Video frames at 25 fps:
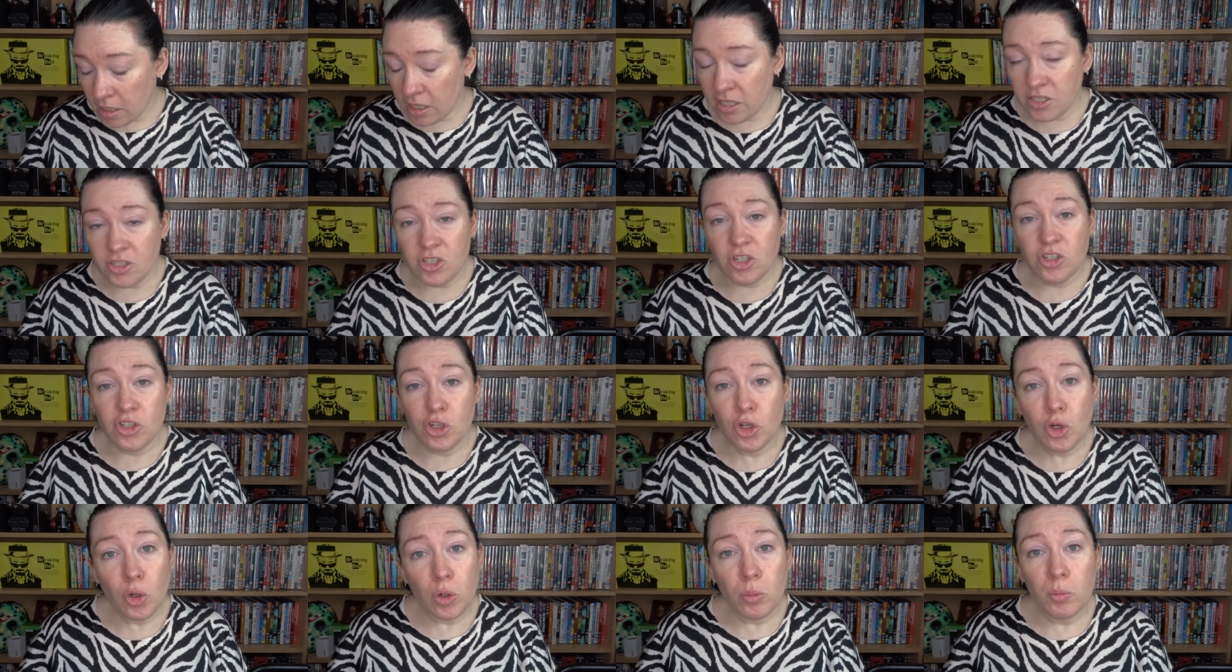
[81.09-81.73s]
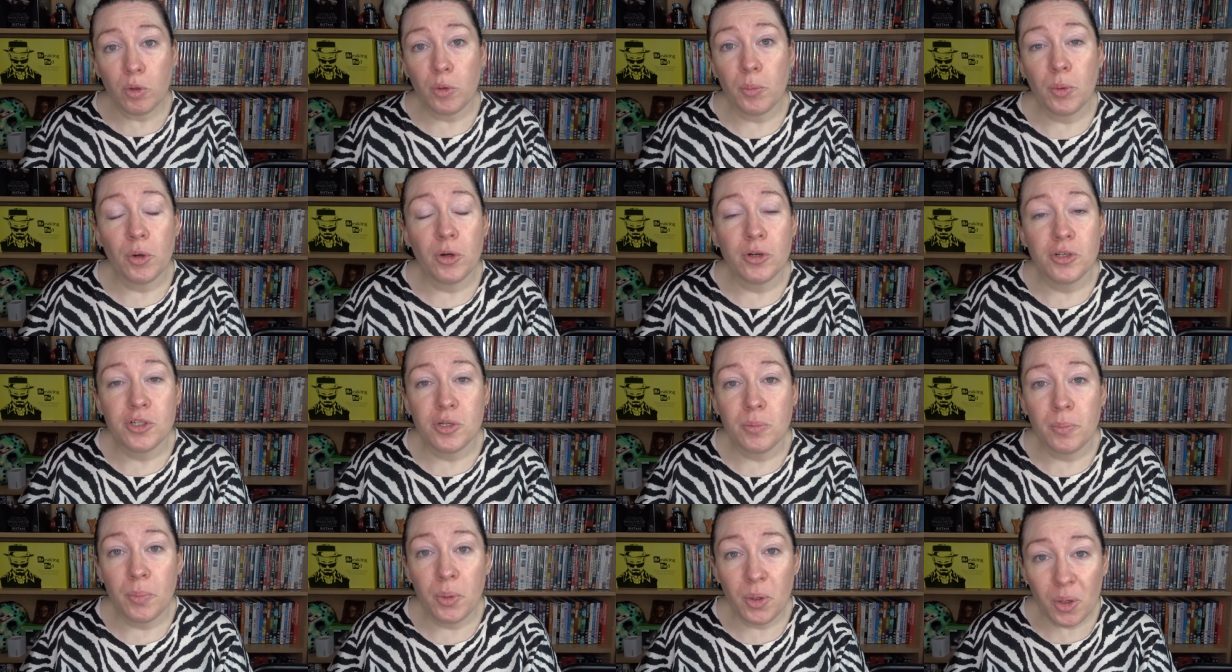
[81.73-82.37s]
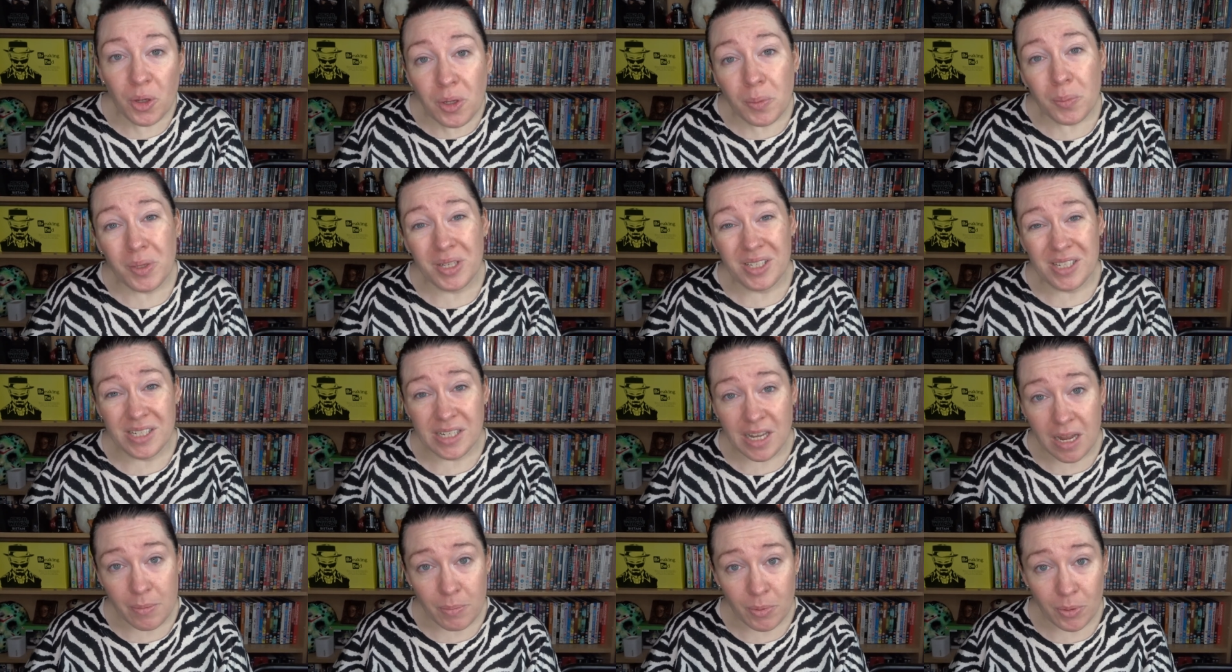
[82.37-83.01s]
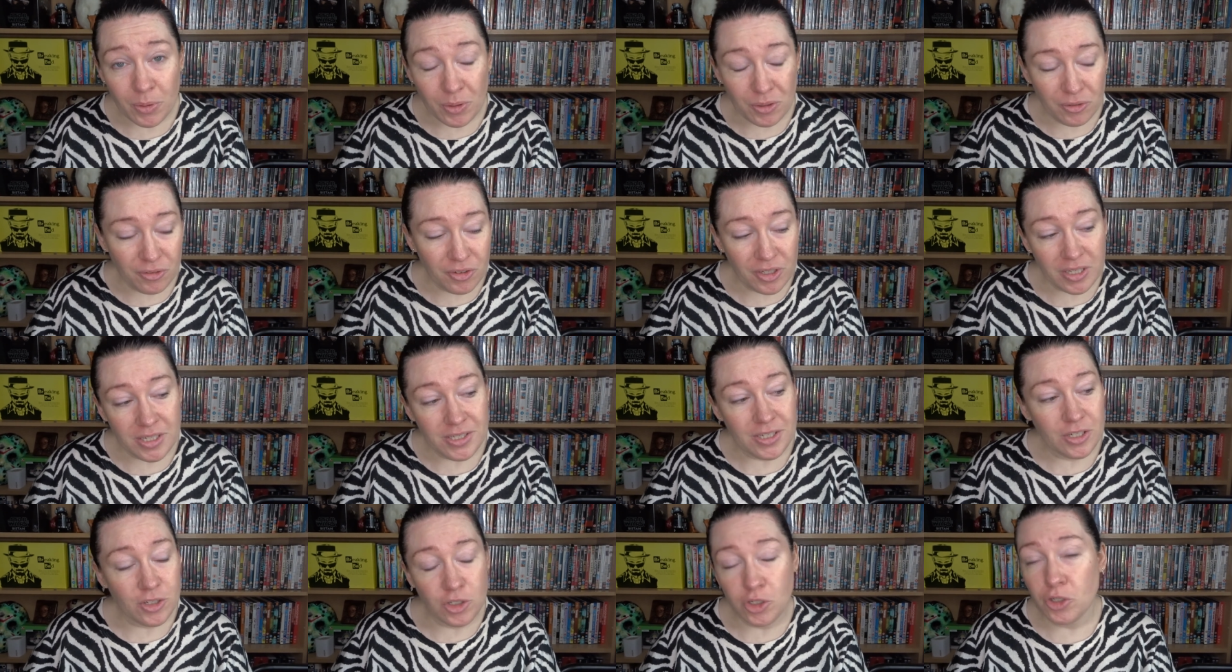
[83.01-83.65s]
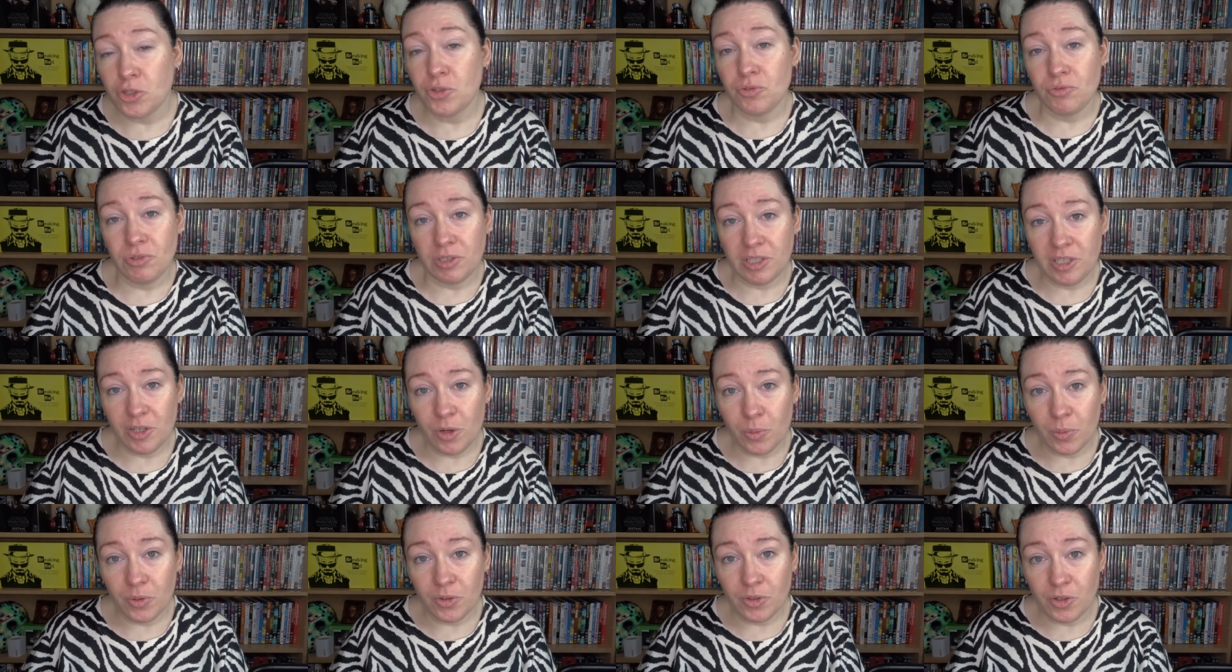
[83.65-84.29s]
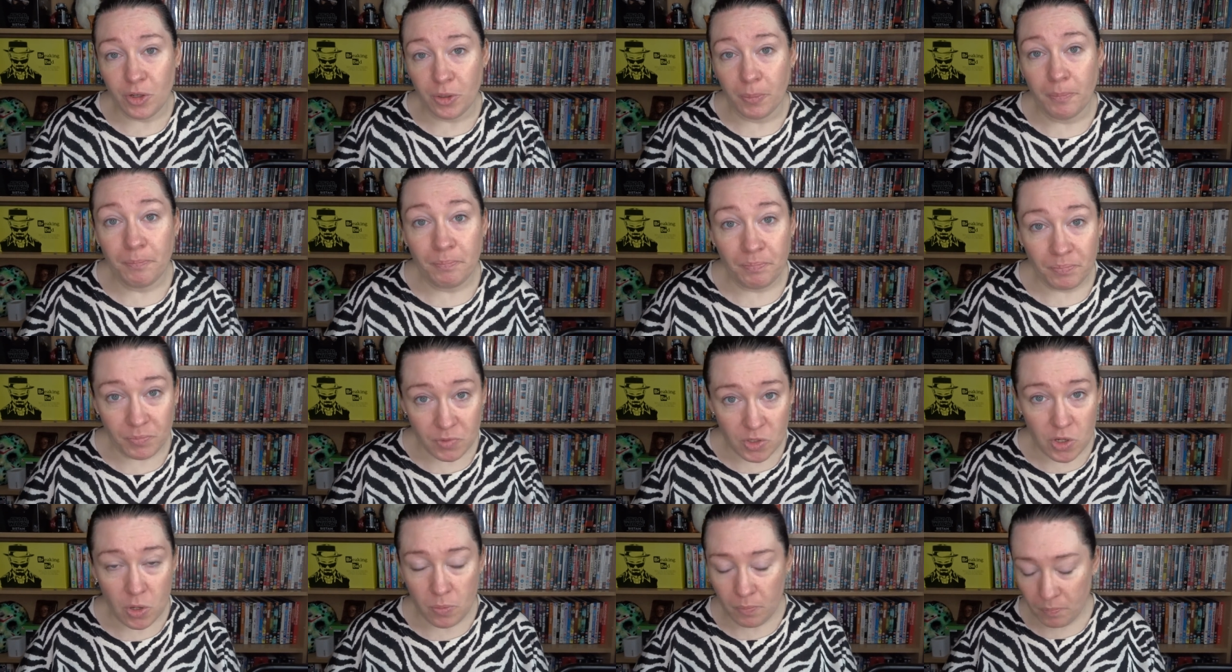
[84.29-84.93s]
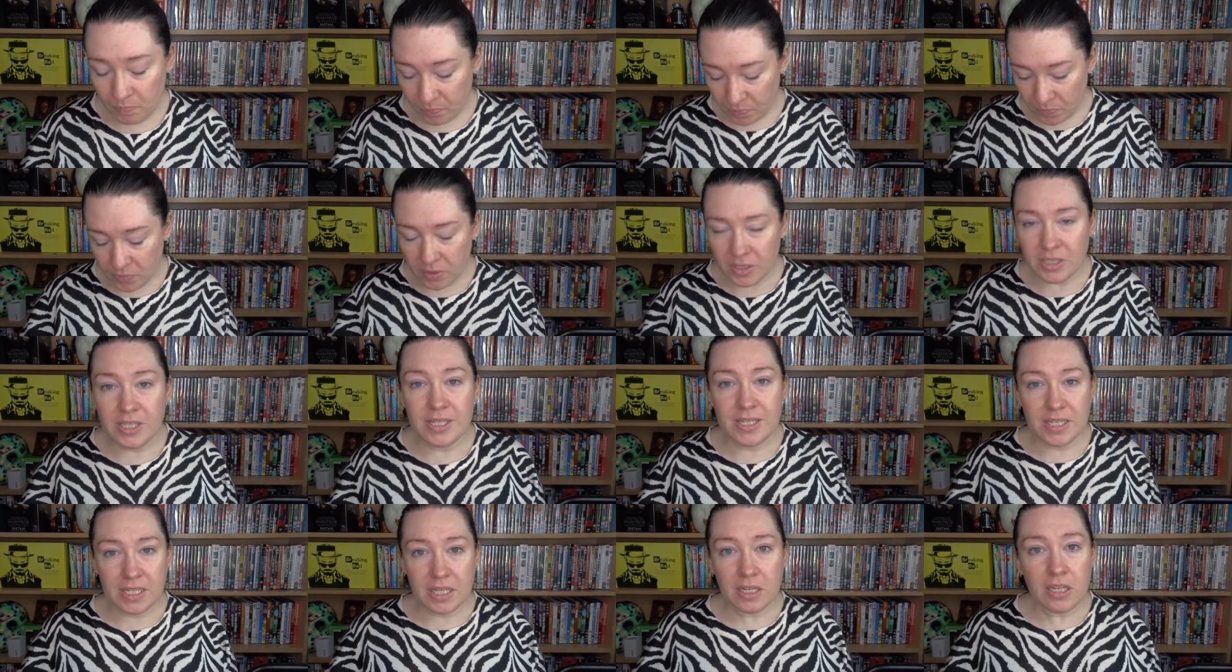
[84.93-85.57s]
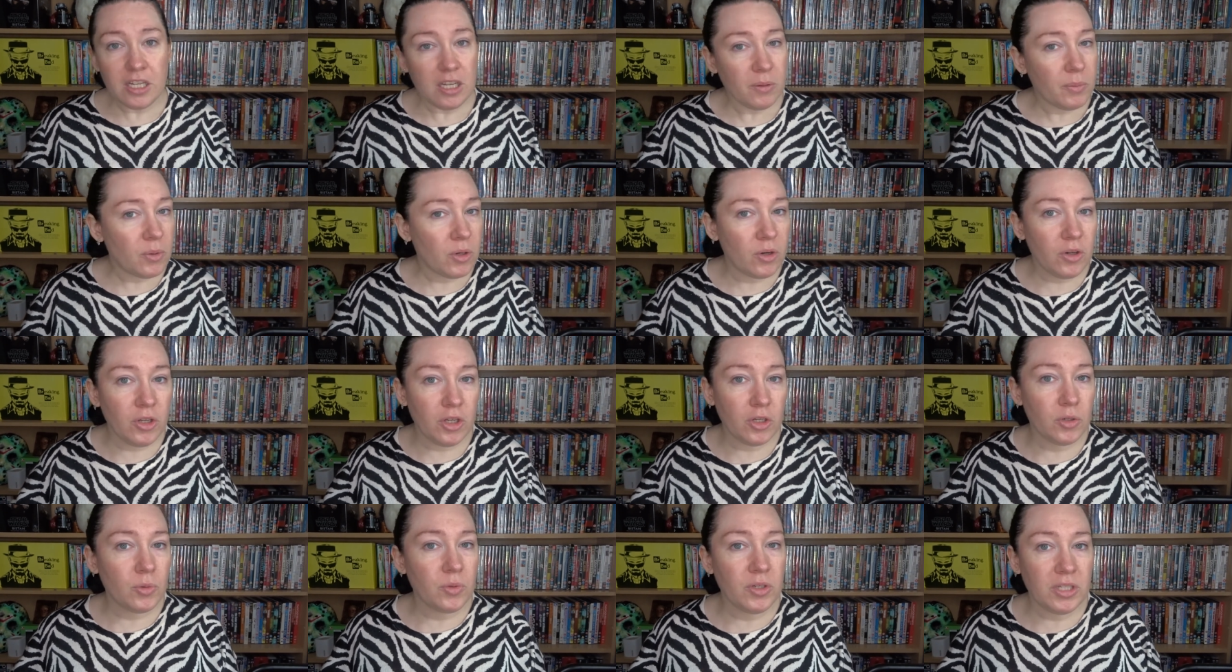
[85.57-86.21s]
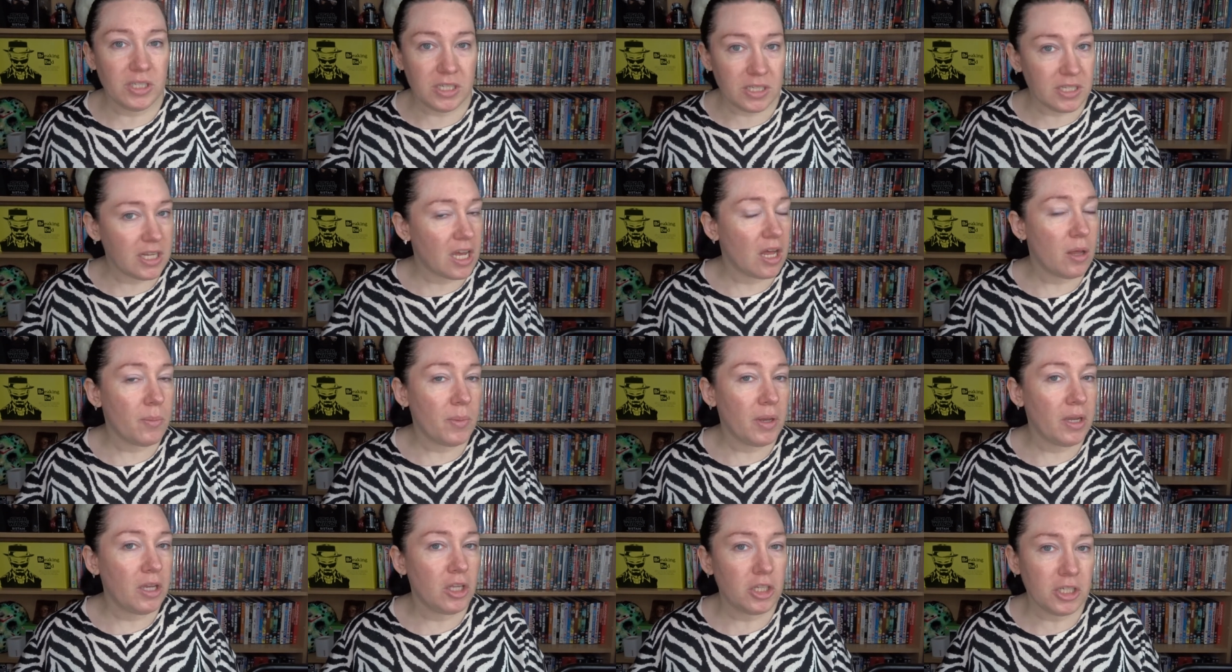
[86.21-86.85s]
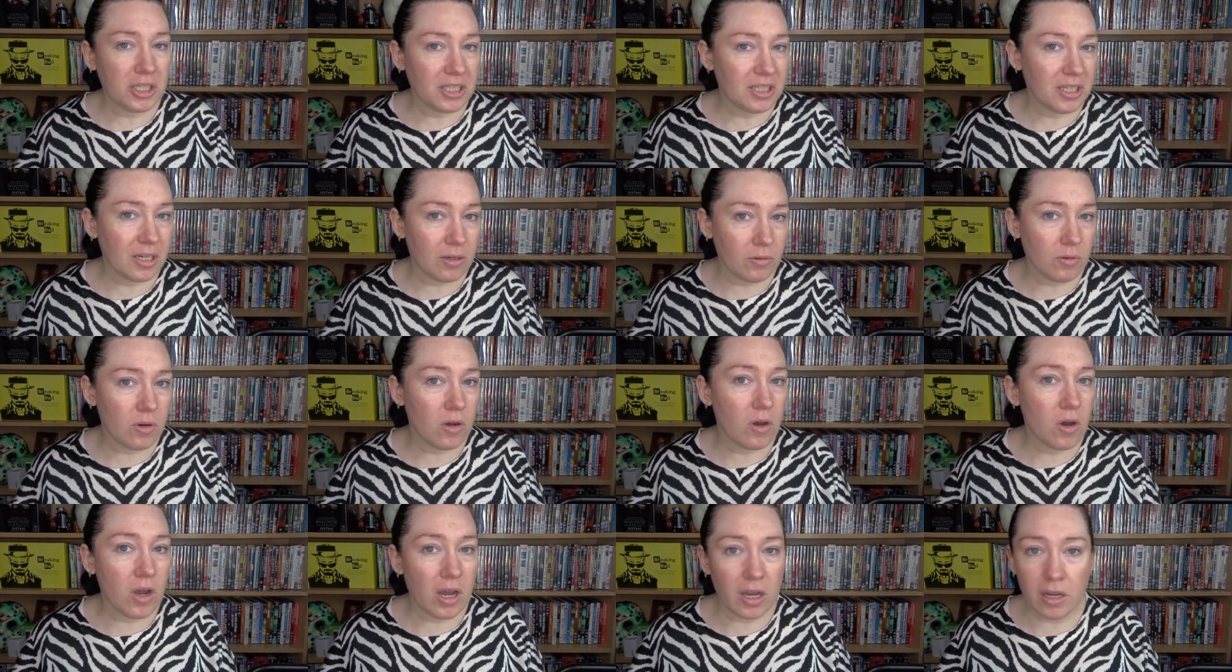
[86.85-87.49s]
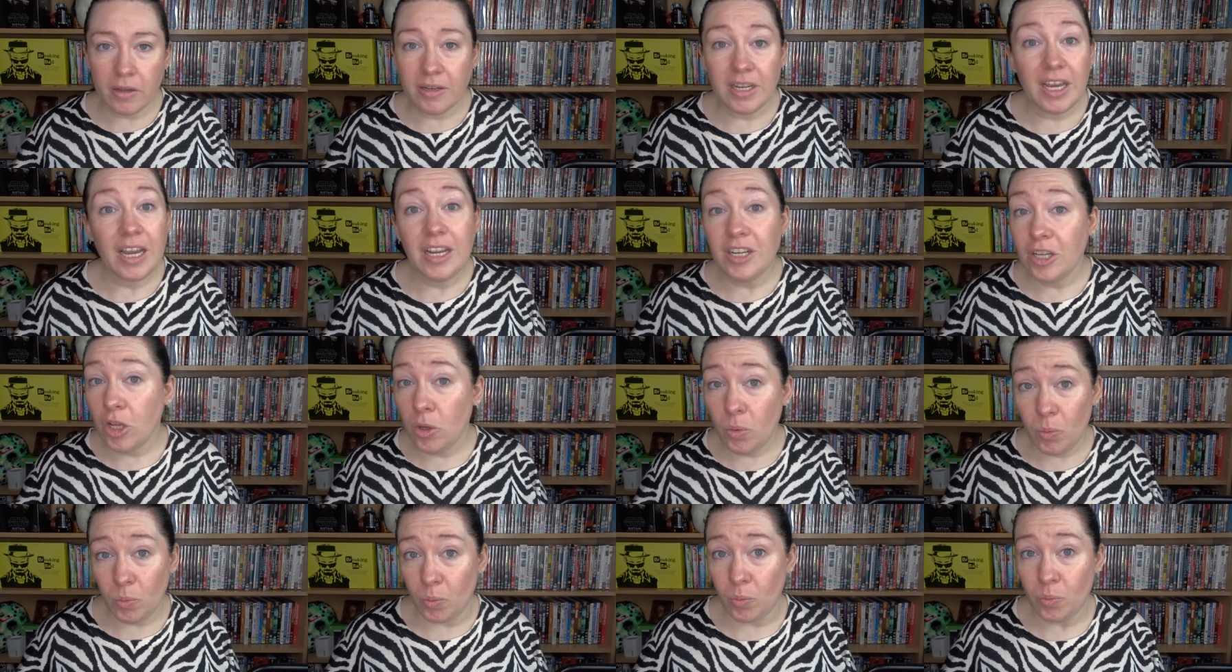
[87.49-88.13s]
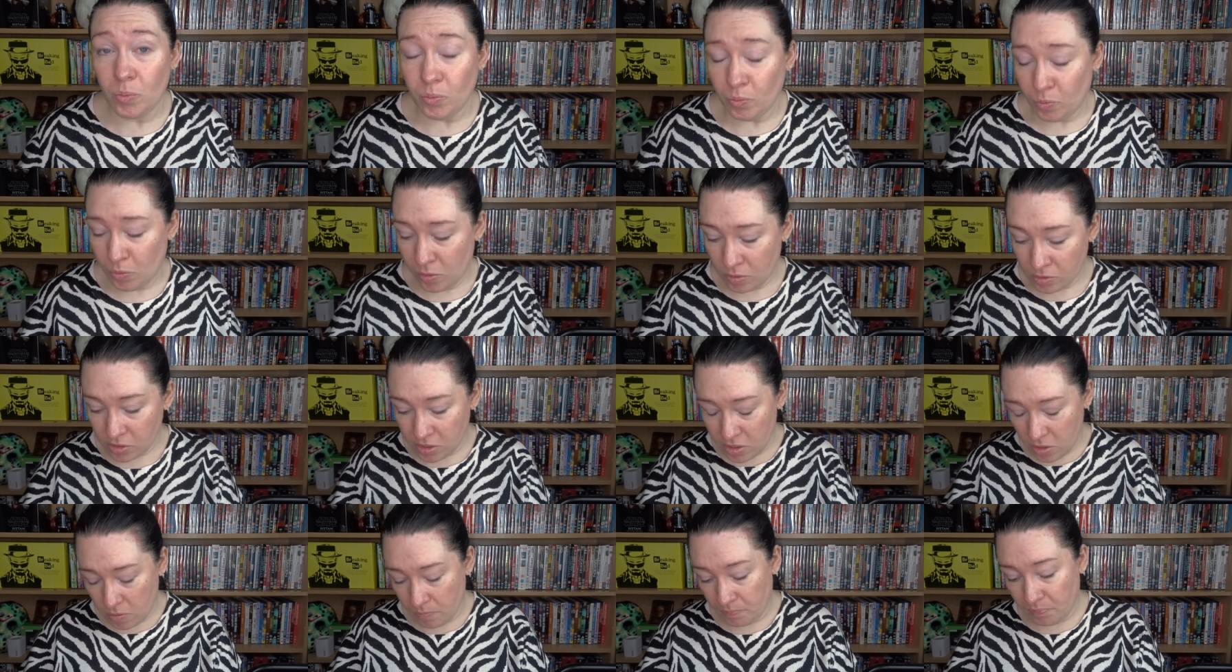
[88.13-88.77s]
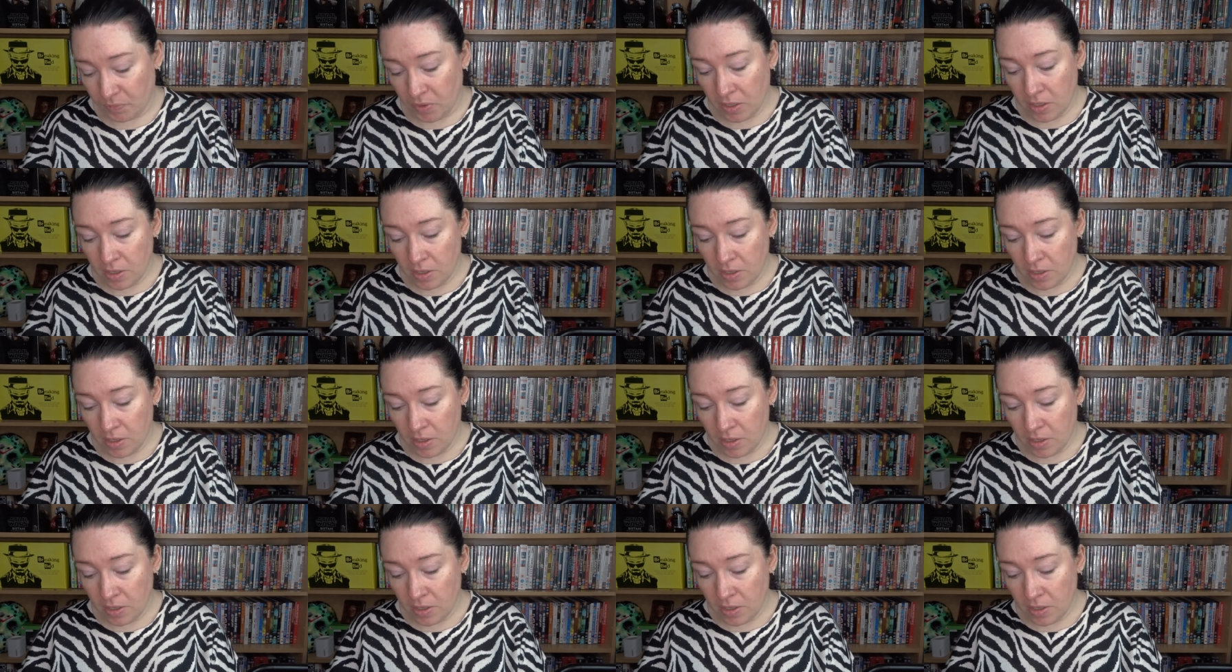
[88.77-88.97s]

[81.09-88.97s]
It's just a normal person putting a bit of slap on their face that doesn't really know what they're doing. So, disclaimer, you don't need to tell me you did that wrong. I know. So,